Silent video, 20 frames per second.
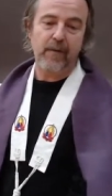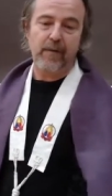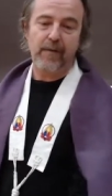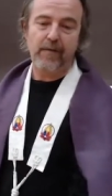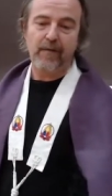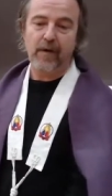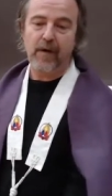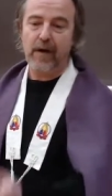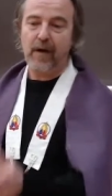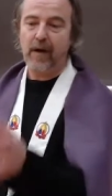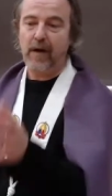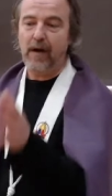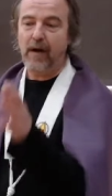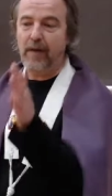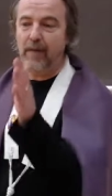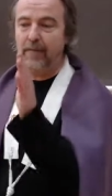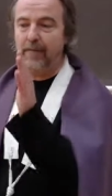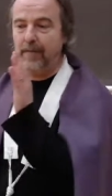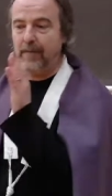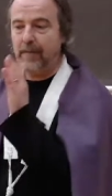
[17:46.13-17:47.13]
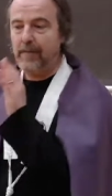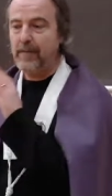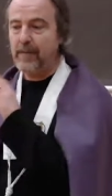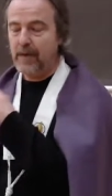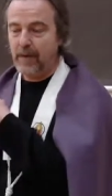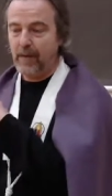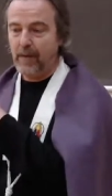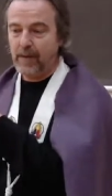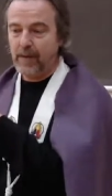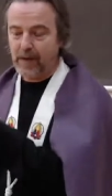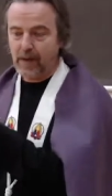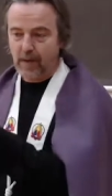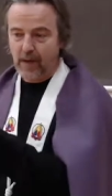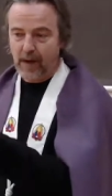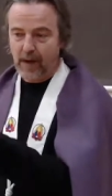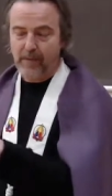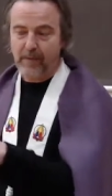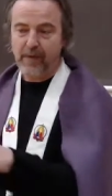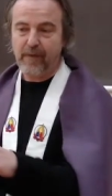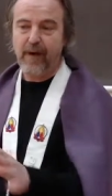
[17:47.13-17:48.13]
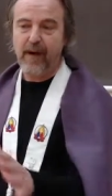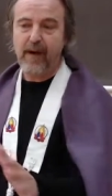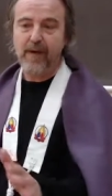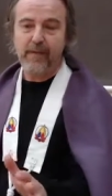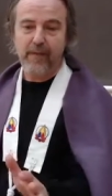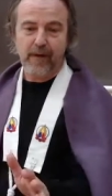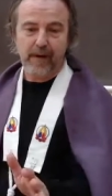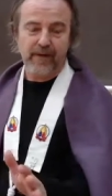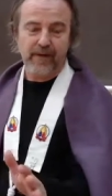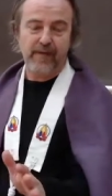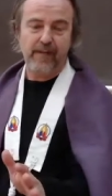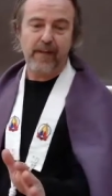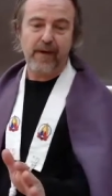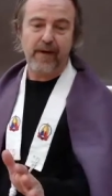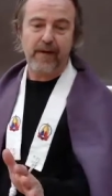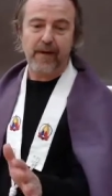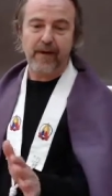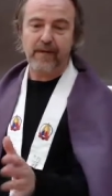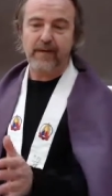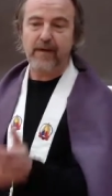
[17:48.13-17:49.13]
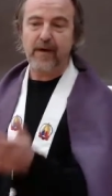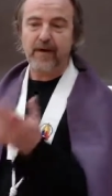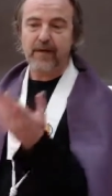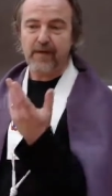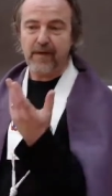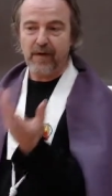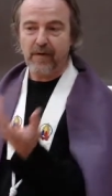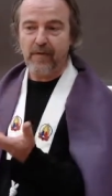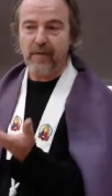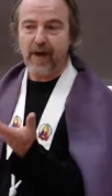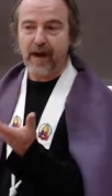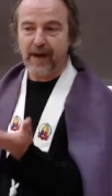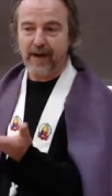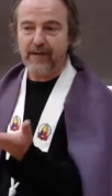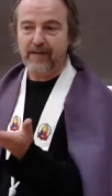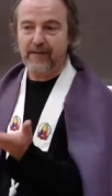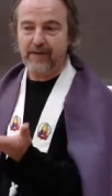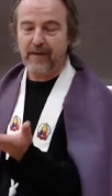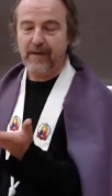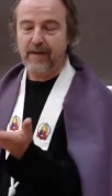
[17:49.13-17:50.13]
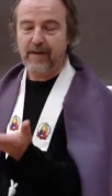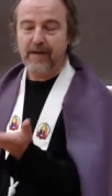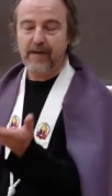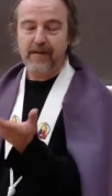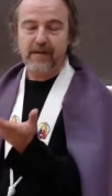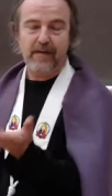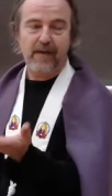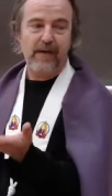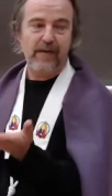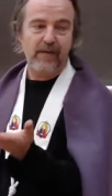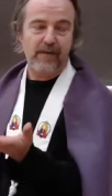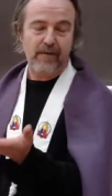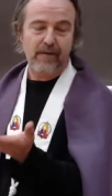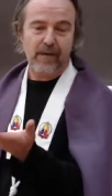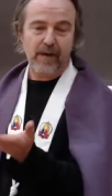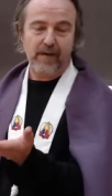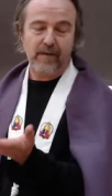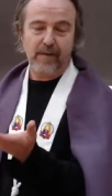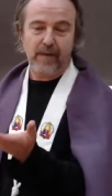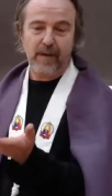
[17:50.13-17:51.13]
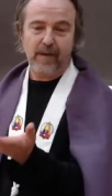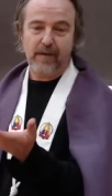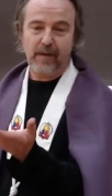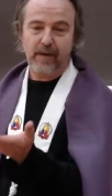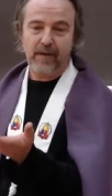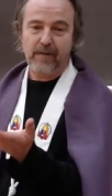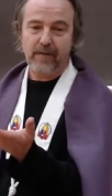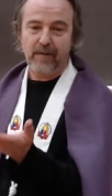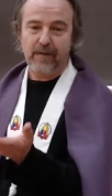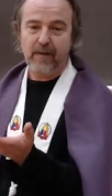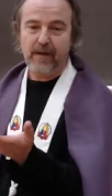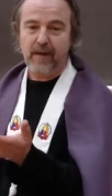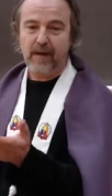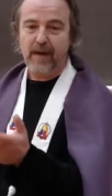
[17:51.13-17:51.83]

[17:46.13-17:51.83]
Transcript: We've got our, what we call our primary experience, our direct sensory experience,